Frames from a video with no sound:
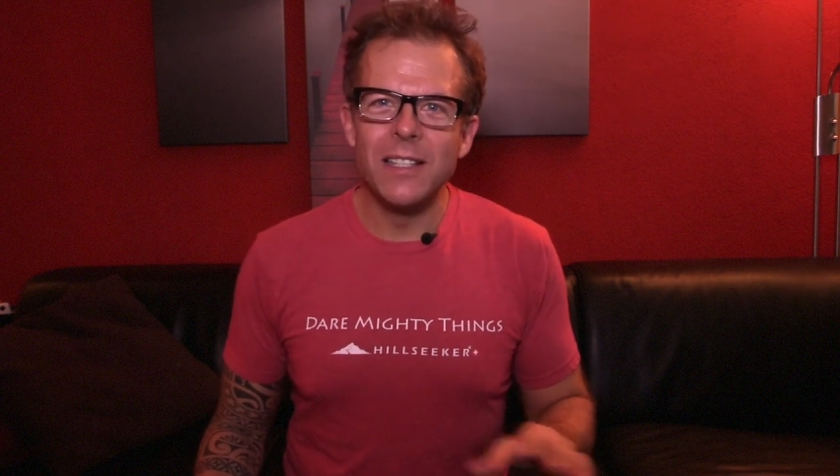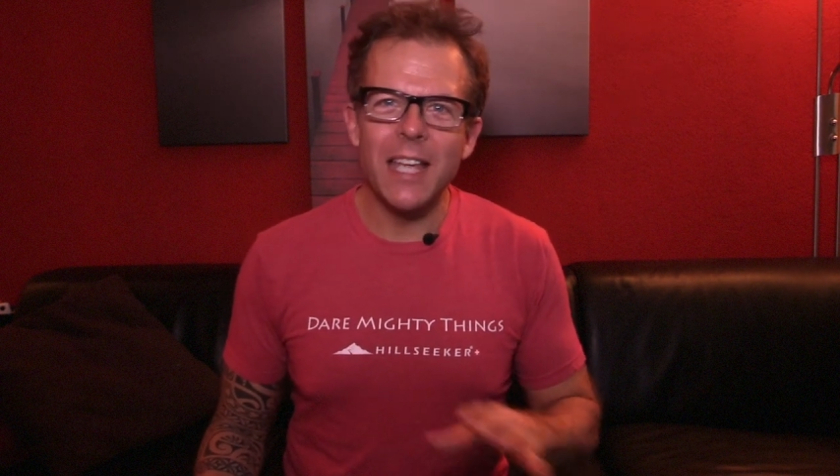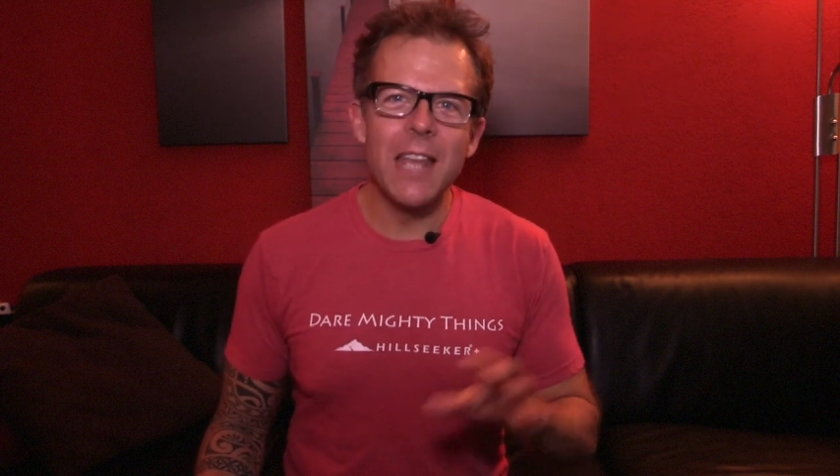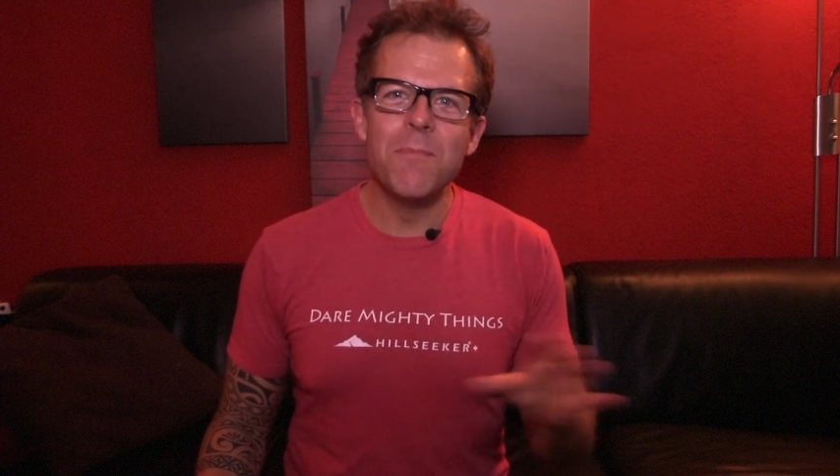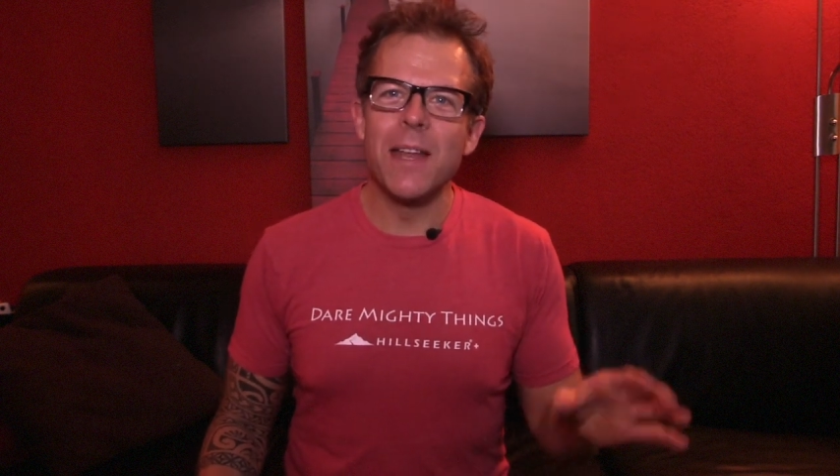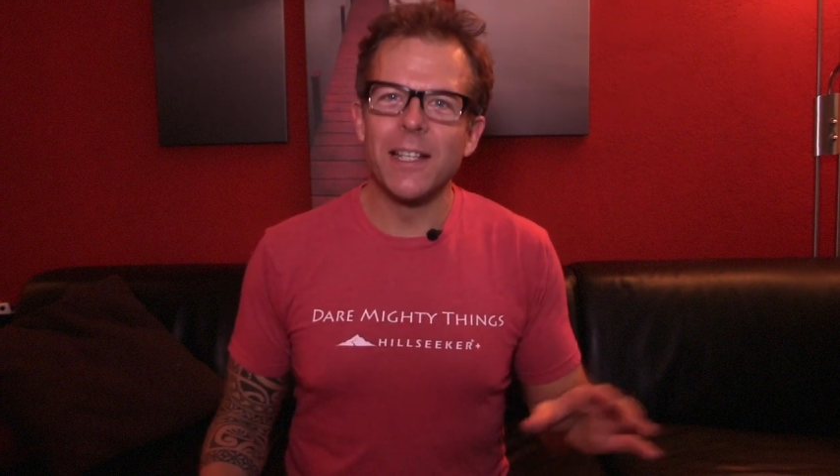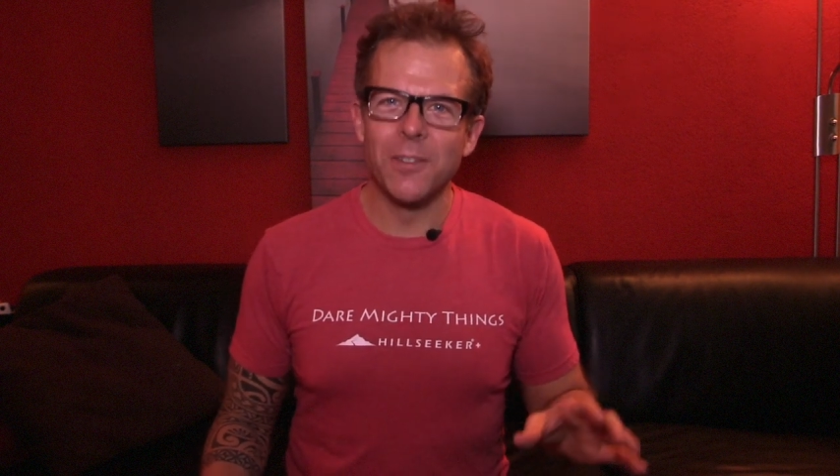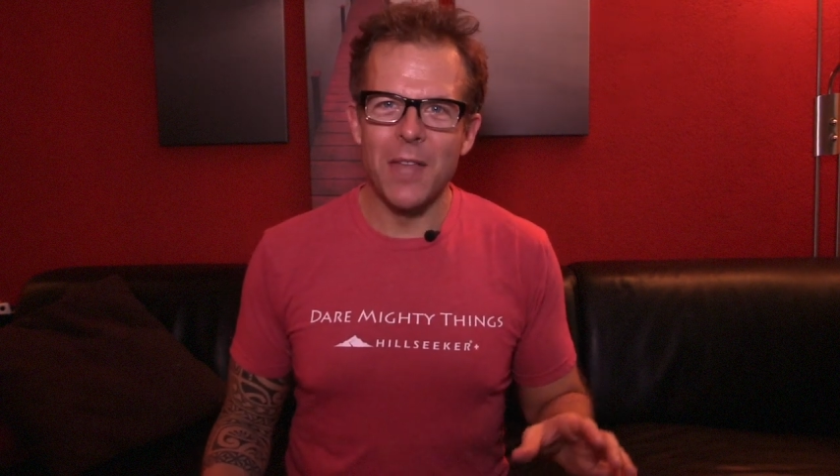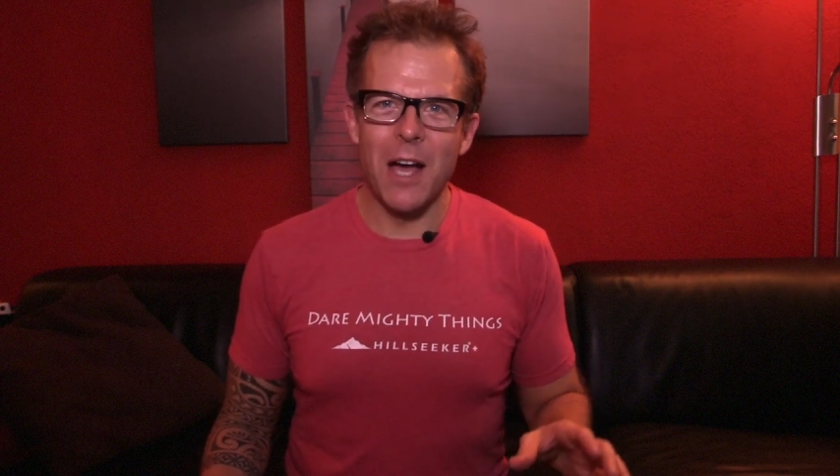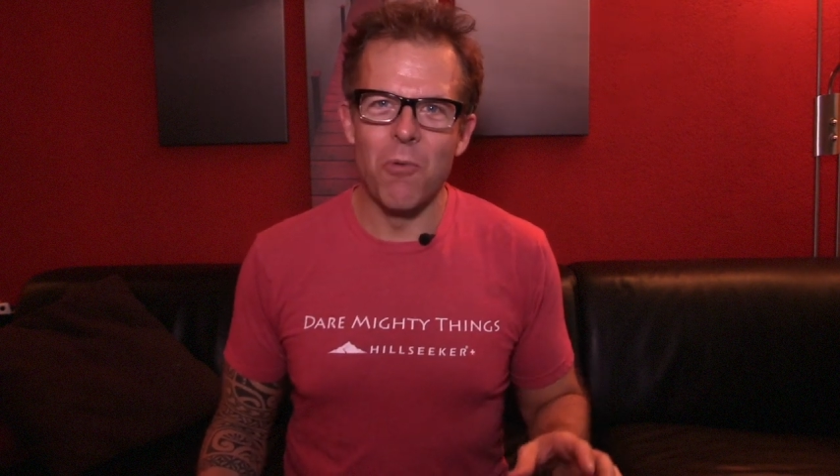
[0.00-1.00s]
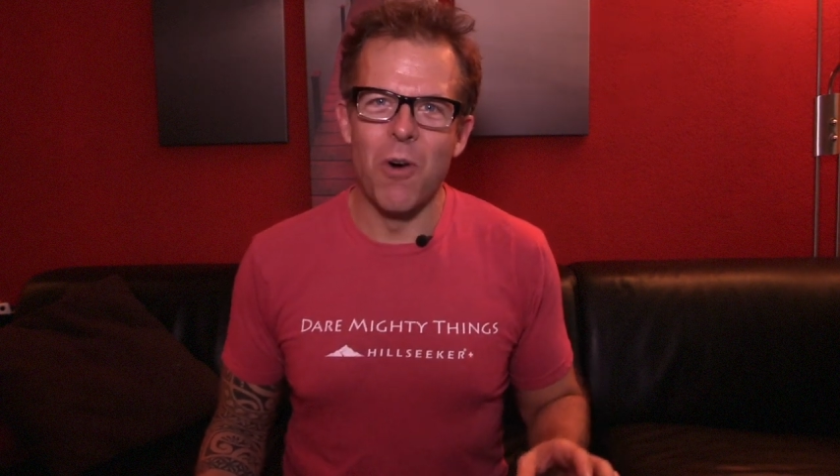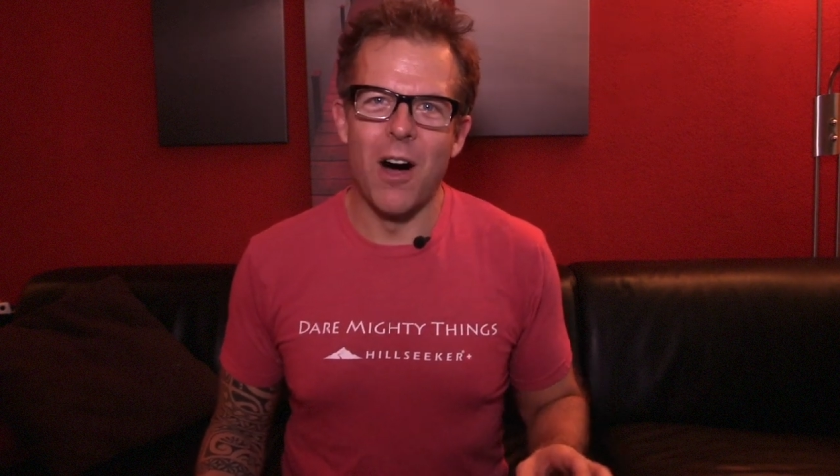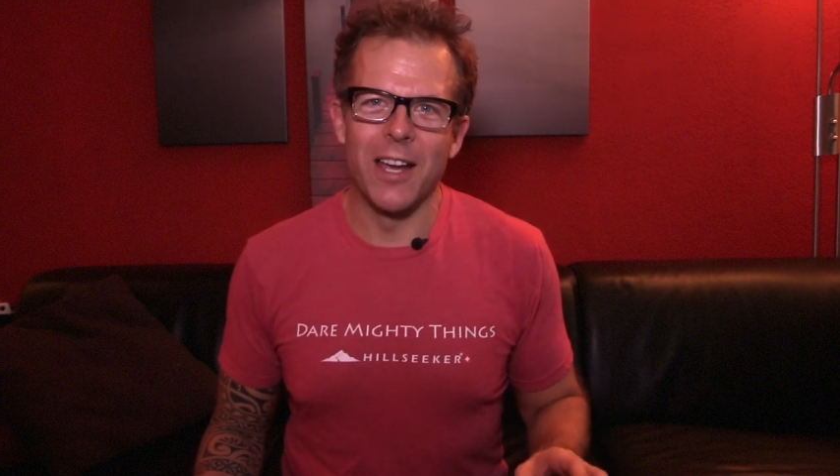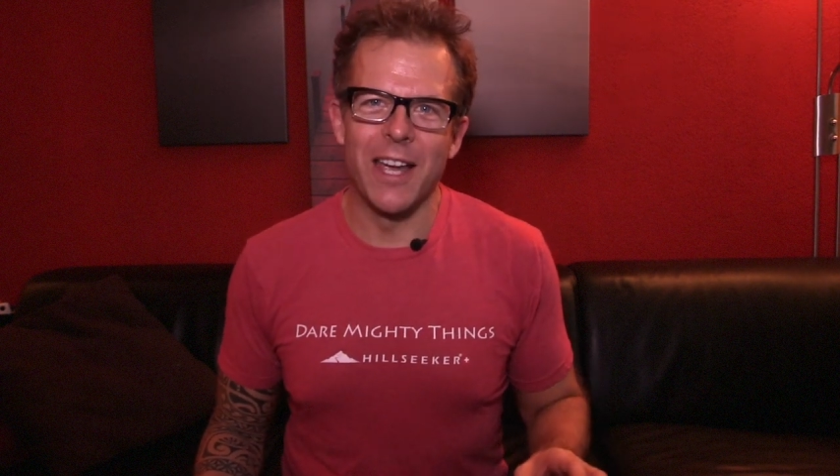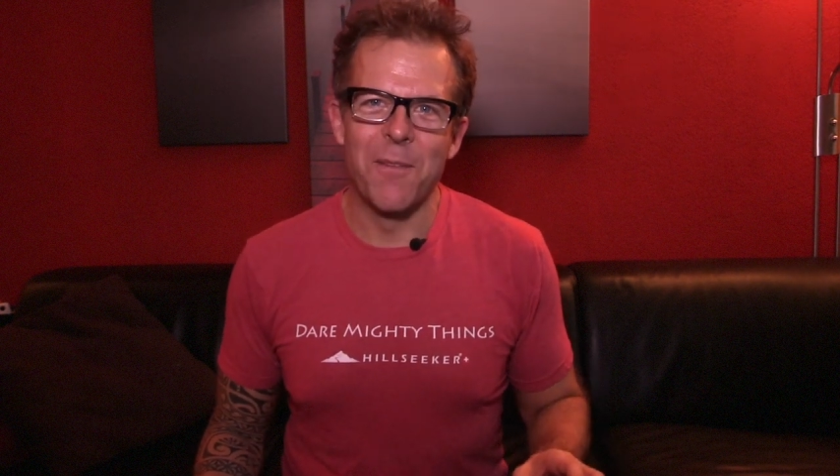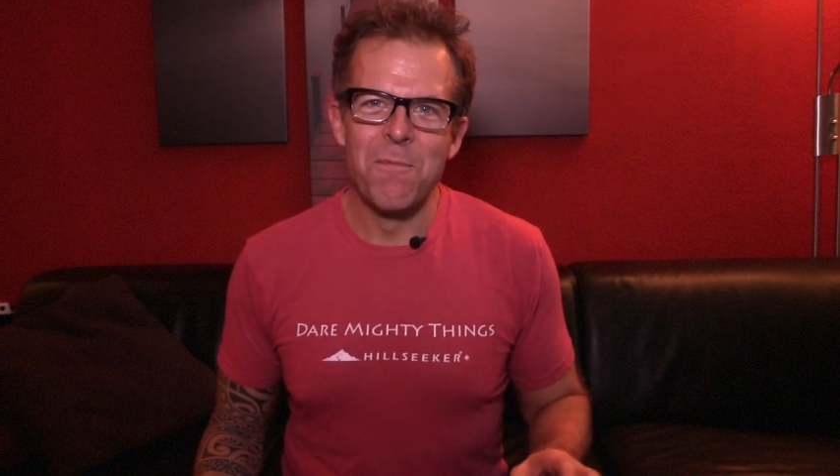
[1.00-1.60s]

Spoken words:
10 minutes without walking,